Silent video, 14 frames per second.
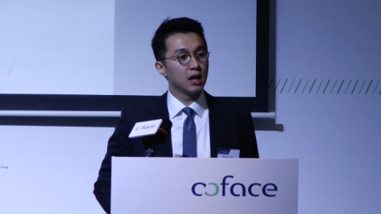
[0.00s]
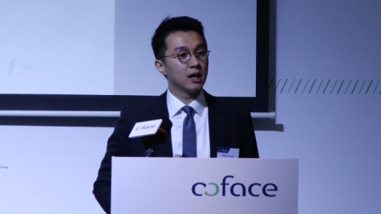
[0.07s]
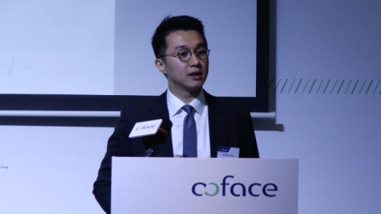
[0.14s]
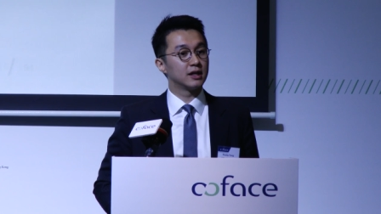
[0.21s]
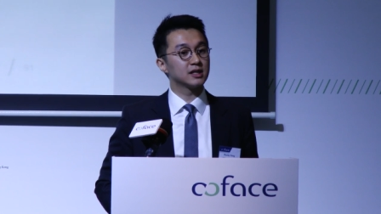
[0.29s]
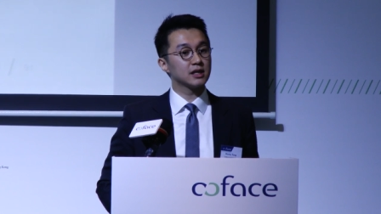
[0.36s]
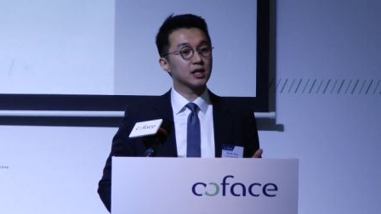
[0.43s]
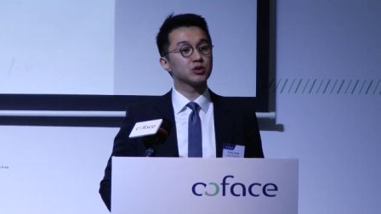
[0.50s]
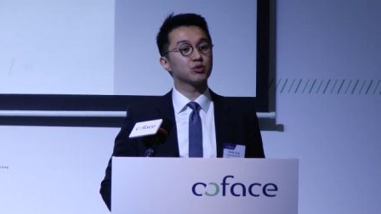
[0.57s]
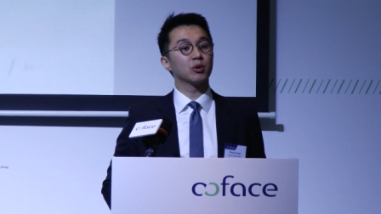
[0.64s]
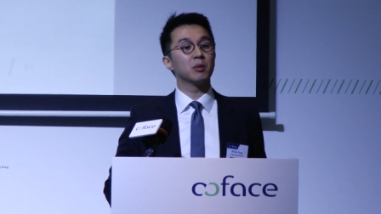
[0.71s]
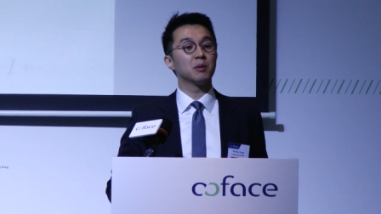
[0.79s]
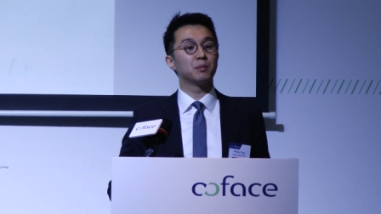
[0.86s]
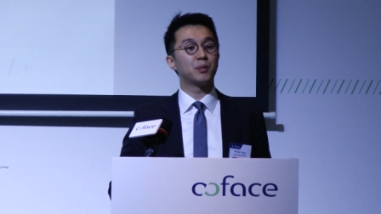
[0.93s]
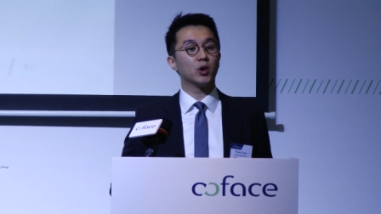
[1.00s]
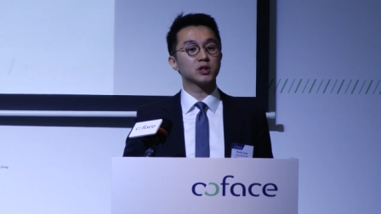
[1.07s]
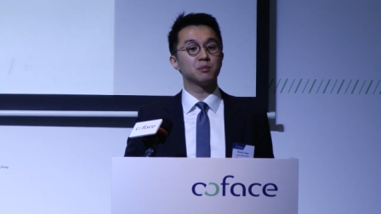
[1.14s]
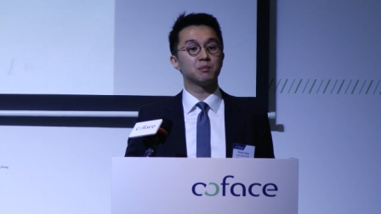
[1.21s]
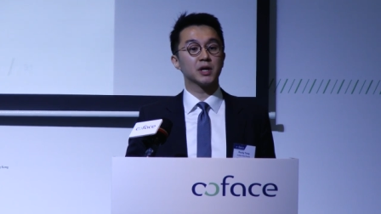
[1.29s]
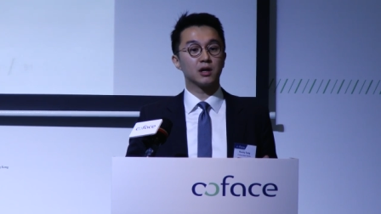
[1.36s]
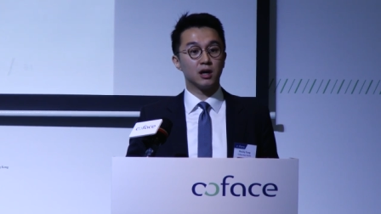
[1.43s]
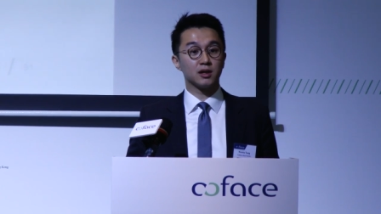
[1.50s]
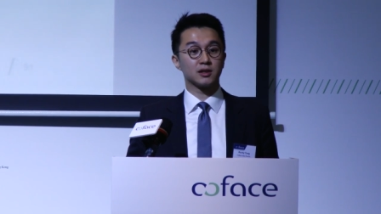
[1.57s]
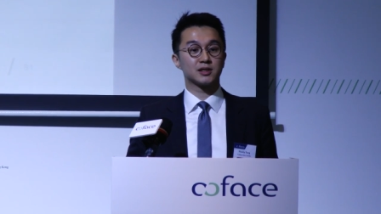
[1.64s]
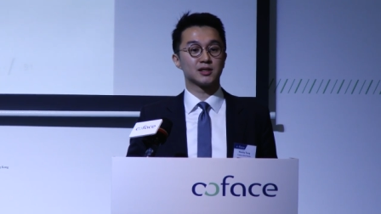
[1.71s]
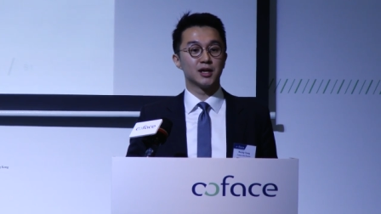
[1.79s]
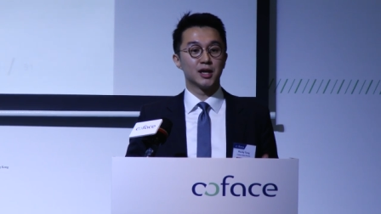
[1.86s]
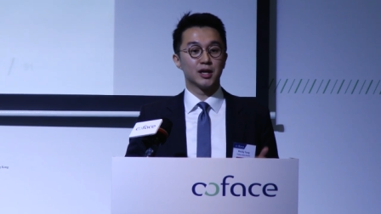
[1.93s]
And this is extremely important
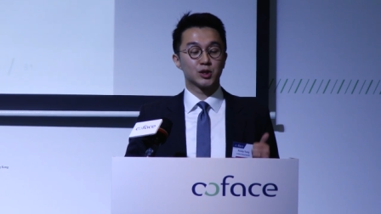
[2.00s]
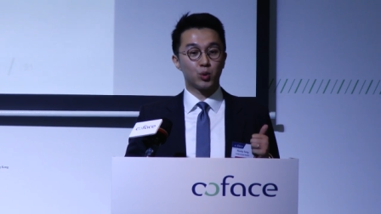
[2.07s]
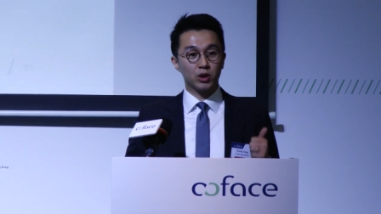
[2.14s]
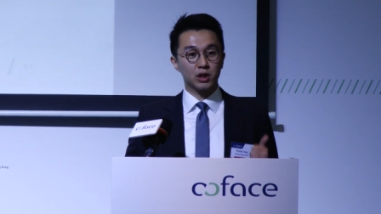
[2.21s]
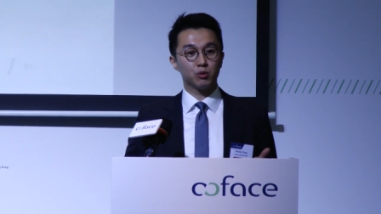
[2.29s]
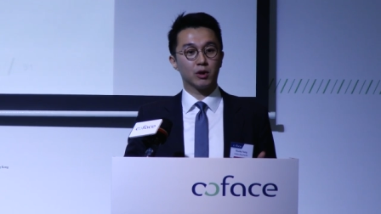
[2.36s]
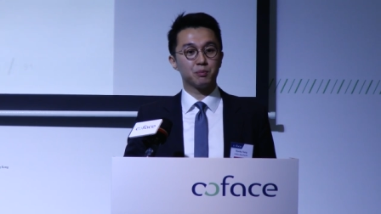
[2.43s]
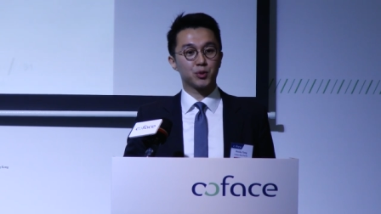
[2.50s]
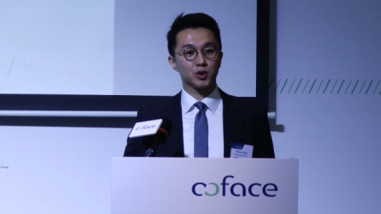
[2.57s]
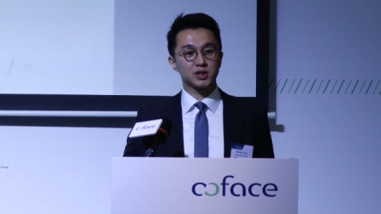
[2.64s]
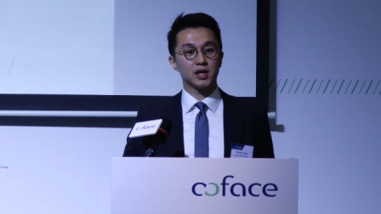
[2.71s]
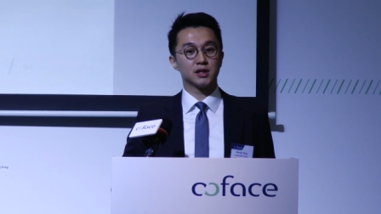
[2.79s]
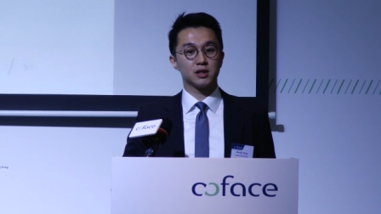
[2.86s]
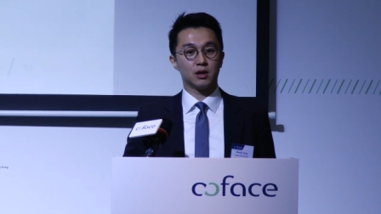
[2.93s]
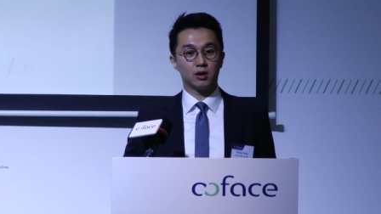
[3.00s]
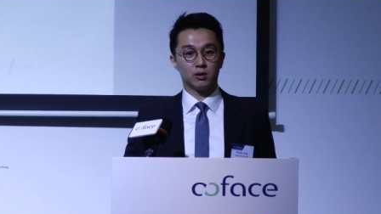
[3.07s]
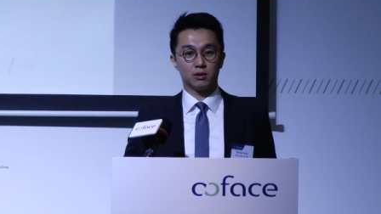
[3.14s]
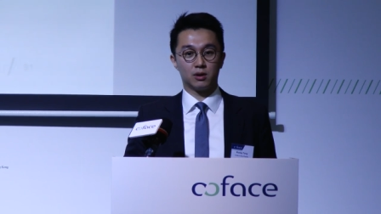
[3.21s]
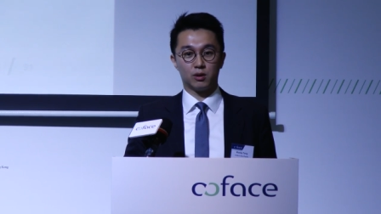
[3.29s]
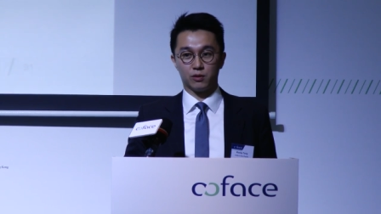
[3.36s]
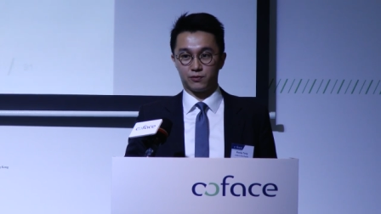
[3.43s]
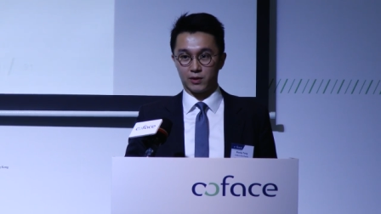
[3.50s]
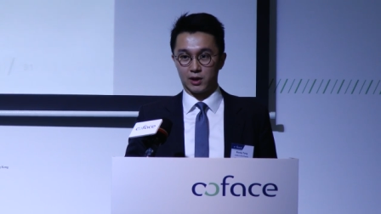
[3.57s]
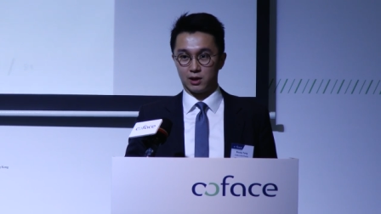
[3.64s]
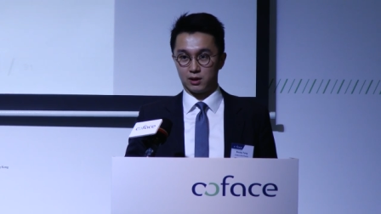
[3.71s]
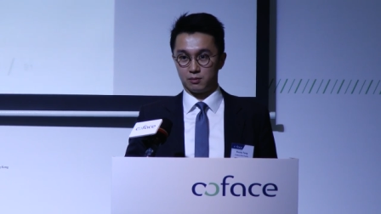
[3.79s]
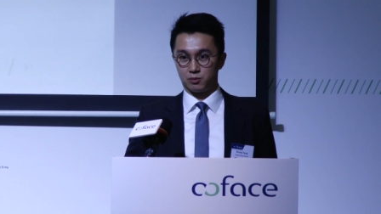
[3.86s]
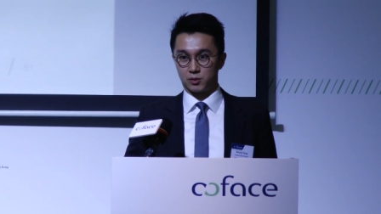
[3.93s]
because twenty-one percent of, of
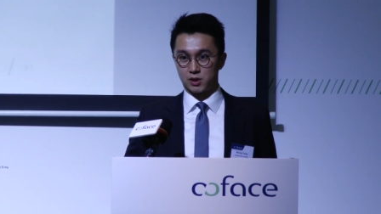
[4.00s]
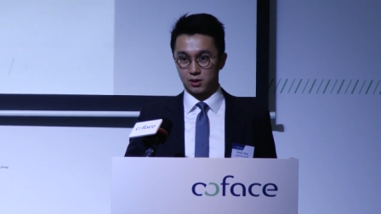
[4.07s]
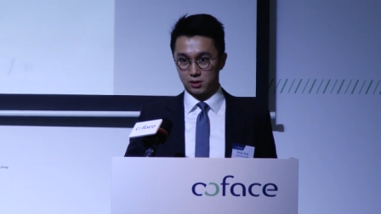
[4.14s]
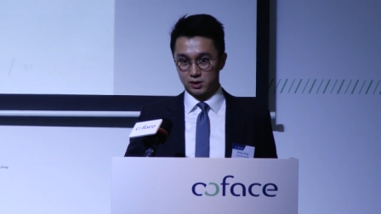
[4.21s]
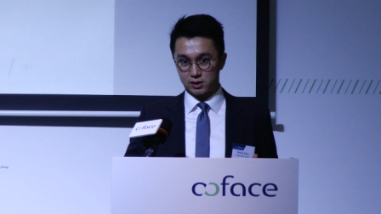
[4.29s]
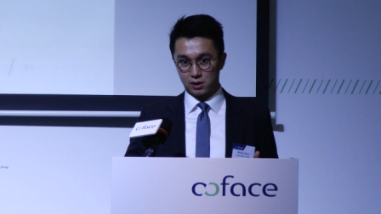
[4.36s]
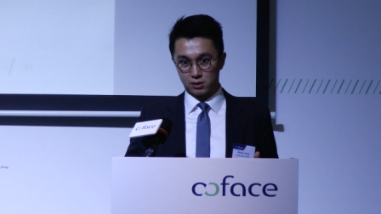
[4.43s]
um, the,